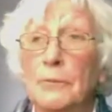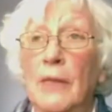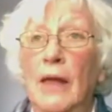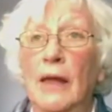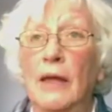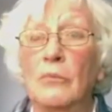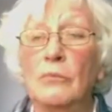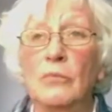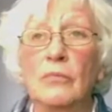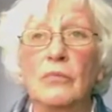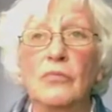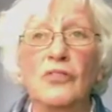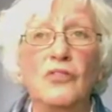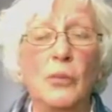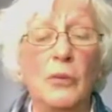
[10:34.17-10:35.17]

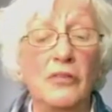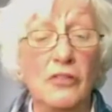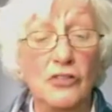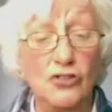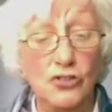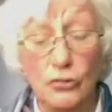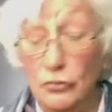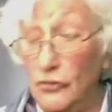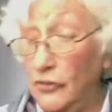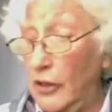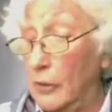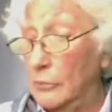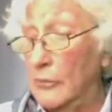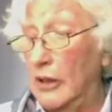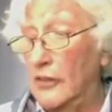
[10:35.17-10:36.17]
Some of the insurance
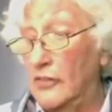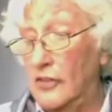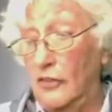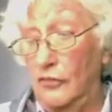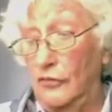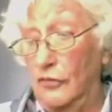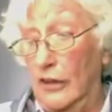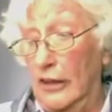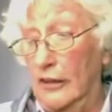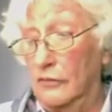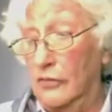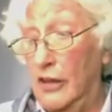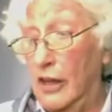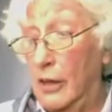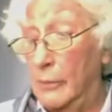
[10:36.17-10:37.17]
companies have
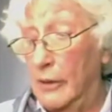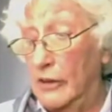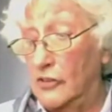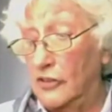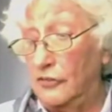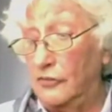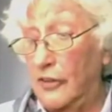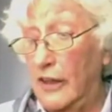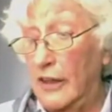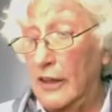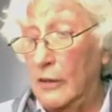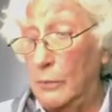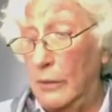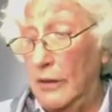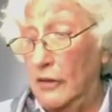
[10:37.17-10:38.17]
come under
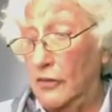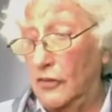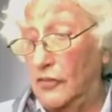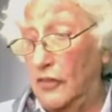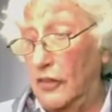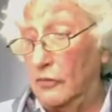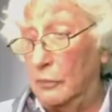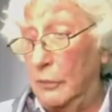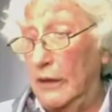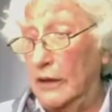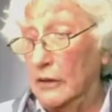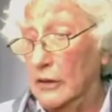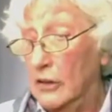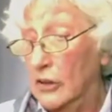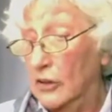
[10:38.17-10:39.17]
fire because there have
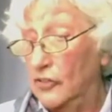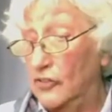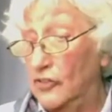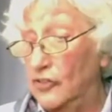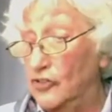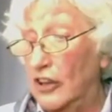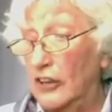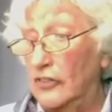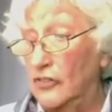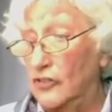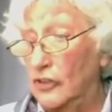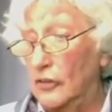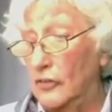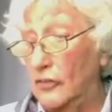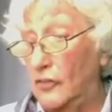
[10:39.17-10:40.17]
been
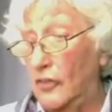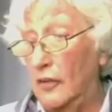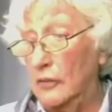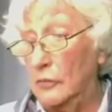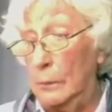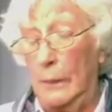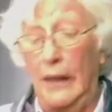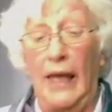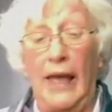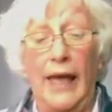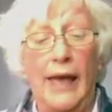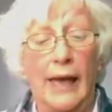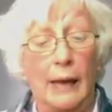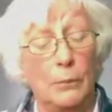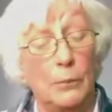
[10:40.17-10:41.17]
suggestions that
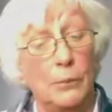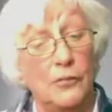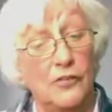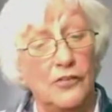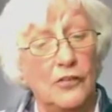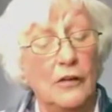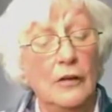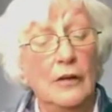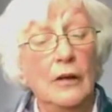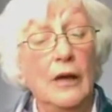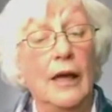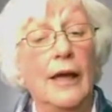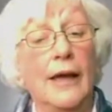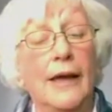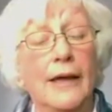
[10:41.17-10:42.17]
perhaps
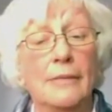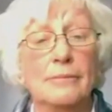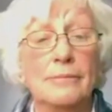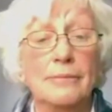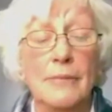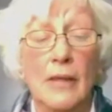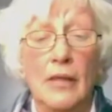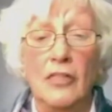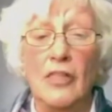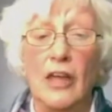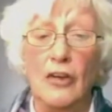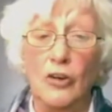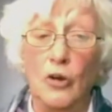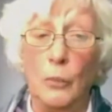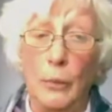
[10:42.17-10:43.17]
they're
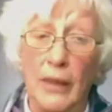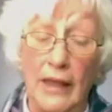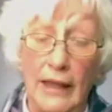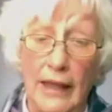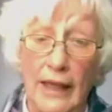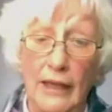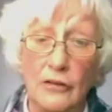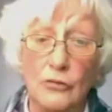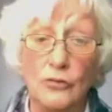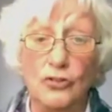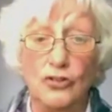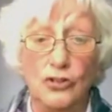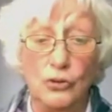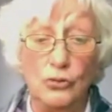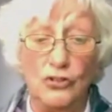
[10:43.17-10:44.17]
not paying out
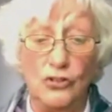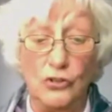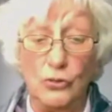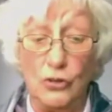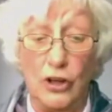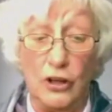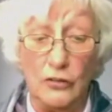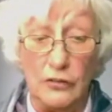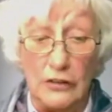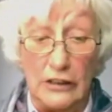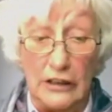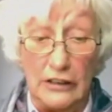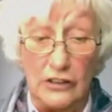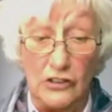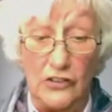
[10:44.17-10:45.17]
due to
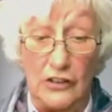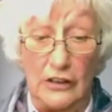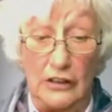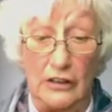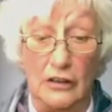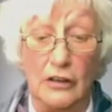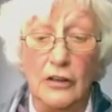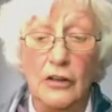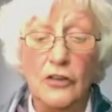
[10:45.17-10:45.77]
COVID-19.